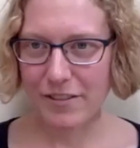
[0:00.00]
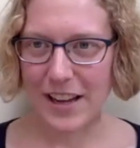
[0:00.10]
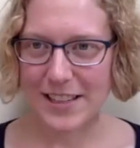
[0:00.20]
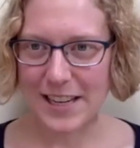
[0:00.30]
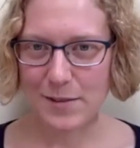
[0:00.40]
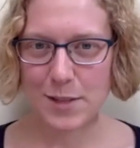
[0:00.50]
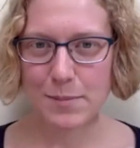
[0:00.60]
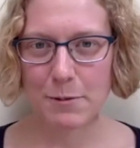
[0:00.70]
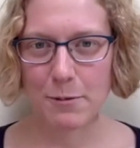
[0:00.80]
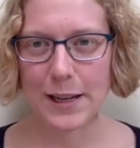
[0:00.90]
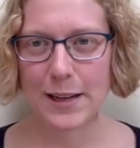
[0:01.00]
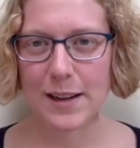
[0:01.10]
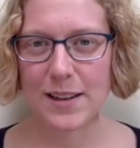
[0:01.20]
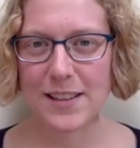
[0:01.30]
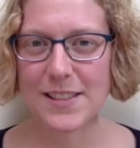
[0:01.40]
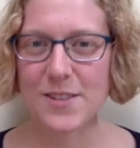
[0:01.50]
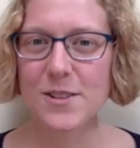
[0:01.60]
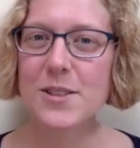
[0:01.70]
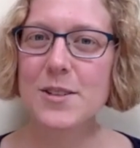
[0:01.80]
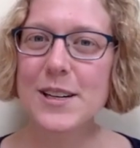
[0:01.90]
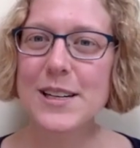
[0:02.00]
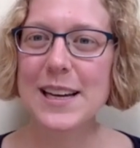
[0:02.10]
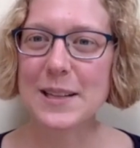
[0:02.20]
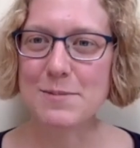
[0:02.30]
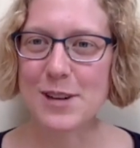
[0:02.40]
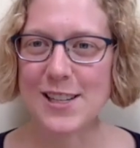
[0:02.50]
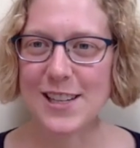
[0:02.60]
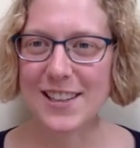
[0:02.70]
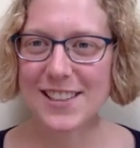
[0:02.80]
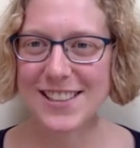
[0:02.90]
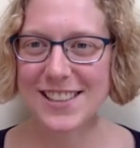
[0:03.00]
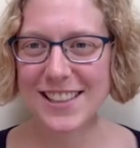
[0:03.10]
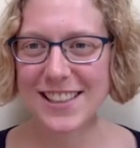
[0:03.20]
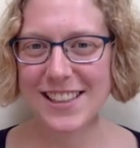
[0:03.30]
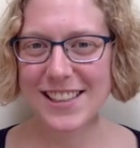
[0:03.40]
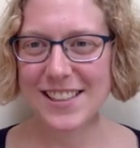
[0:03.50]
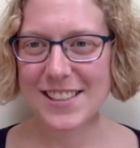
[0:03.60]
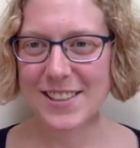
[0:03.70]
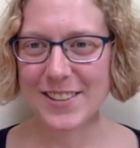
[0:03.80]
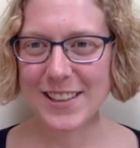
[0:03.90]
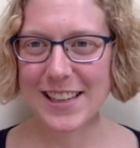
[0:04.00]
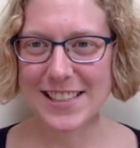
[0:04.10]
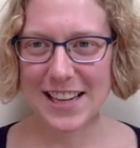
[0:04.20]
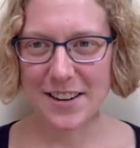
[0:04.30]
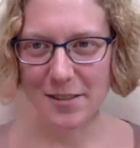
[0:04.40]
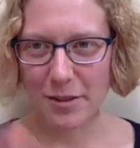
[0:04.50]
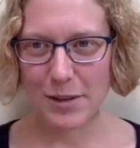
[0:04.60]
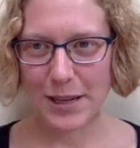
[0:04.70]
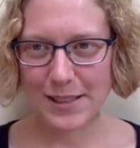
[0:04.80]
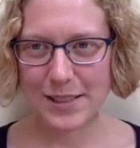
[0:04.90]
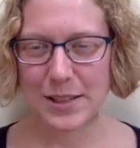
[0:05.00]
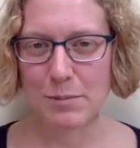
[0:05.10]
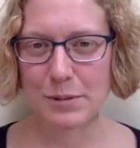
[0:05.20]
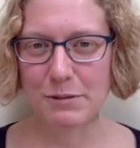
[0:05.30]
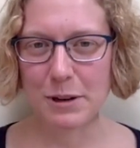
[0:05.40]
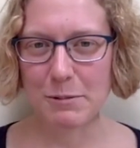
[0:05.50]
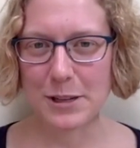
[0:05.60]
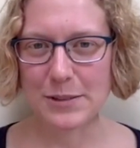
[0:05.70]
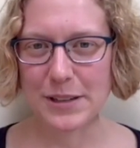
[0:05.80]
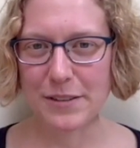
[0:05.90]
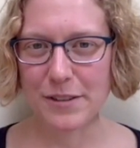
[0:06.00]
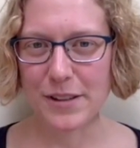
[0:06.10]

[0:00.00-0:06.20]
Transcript: that time is spent working on a digital storytelling project. So that's kind of the big scope of what we're doing for